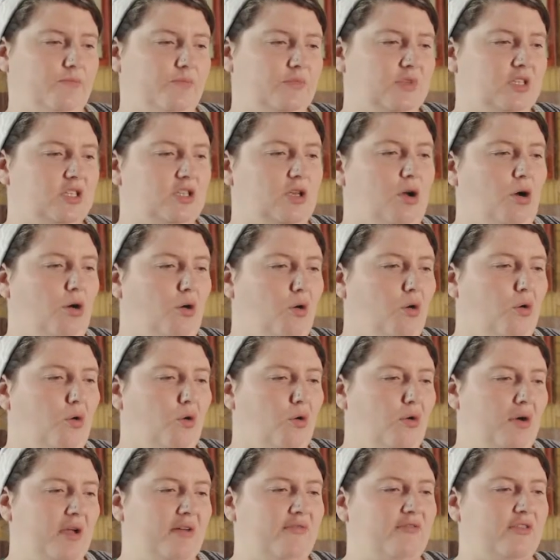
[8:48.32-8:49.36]

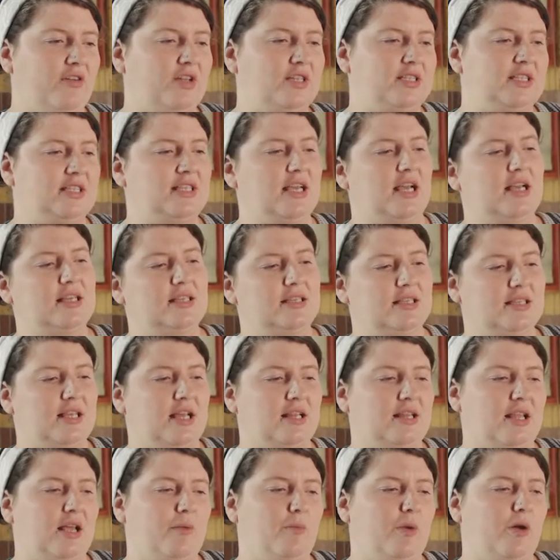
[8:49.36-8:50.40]
So if it says
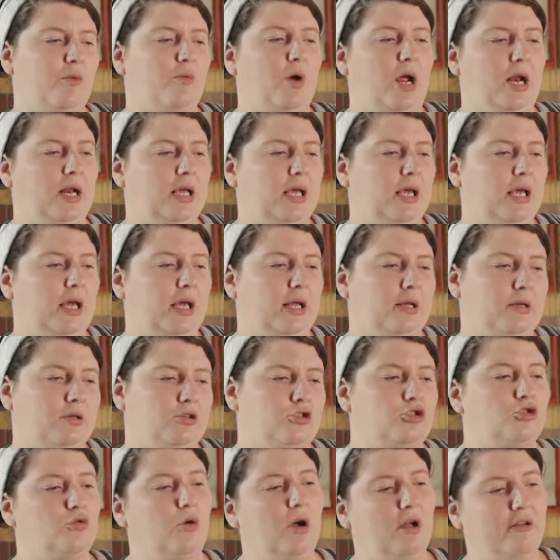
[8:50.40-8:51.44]
that they'd be ready in
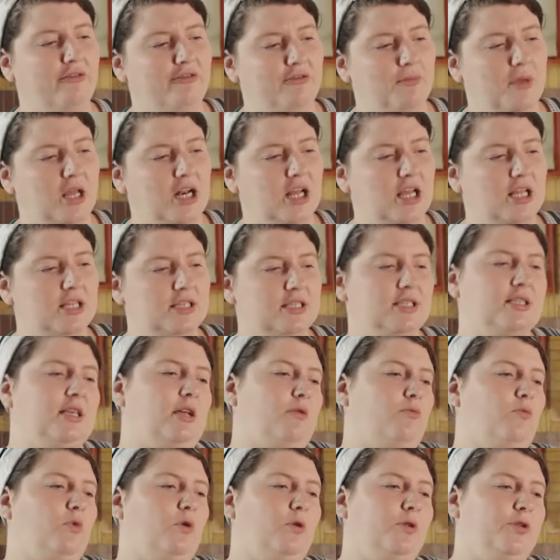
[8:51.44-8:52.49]
12 minutes,
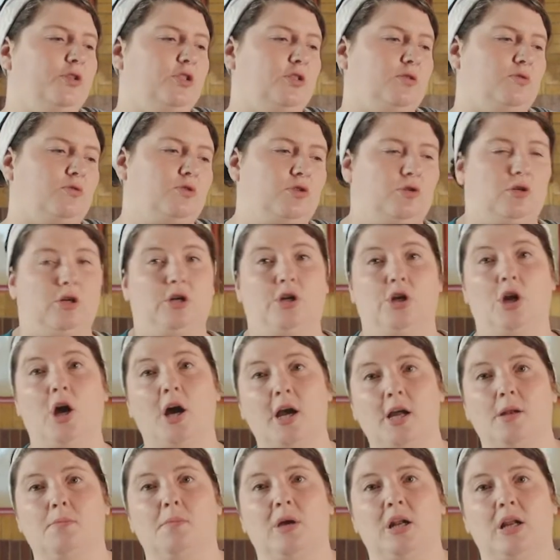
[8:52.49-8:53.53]
then we'll do sort of
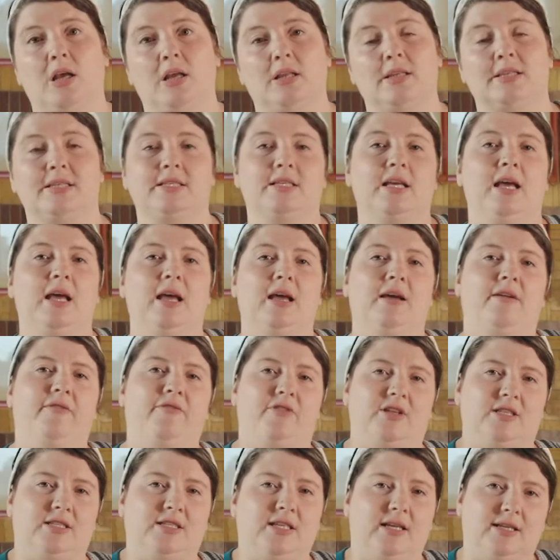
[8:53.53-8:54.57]
9 minutes. If
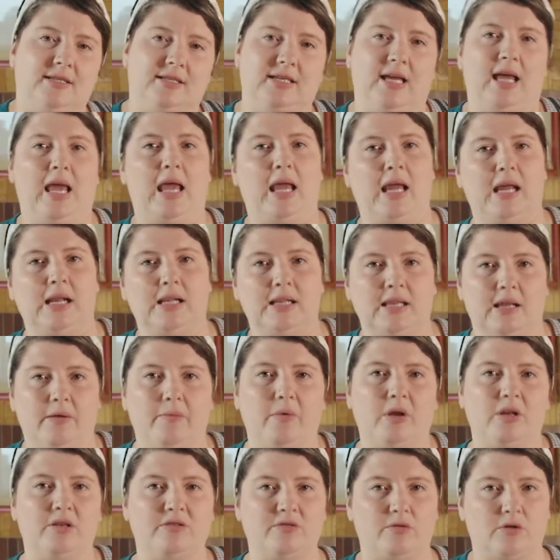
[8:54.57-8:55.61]
it says 8, then
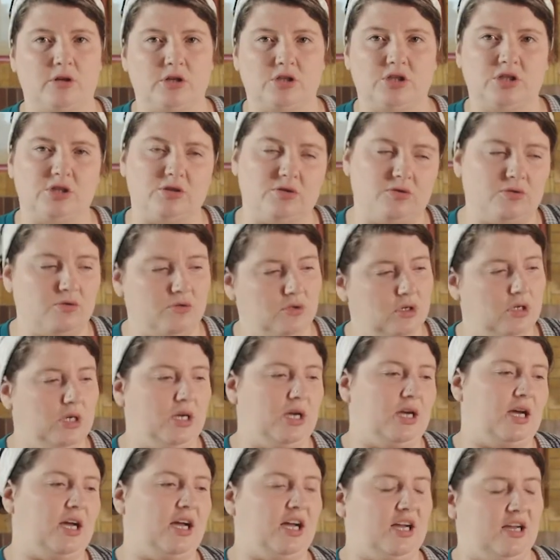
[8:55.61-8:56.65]
we'd sort of do
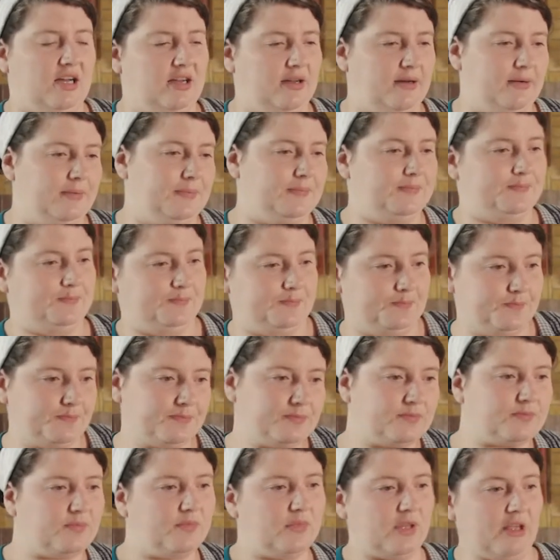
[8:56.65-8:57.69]

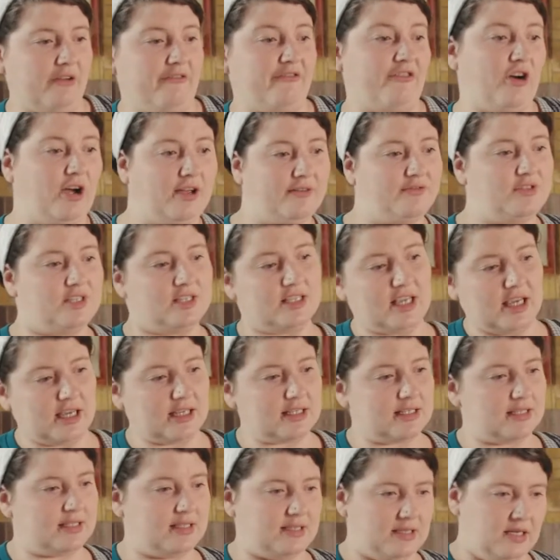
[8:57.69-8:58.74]
5,
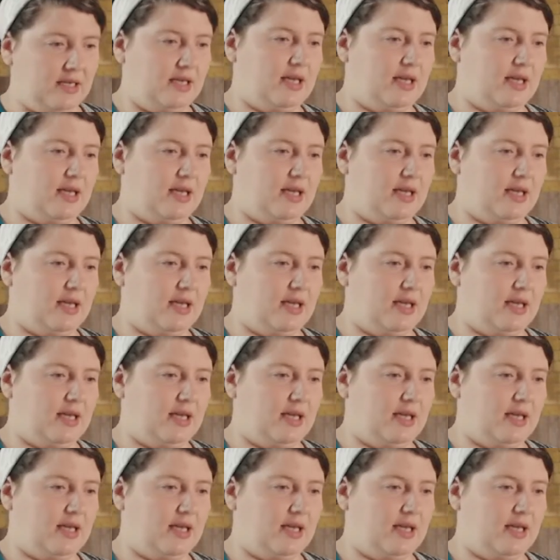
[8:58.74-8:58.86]
6.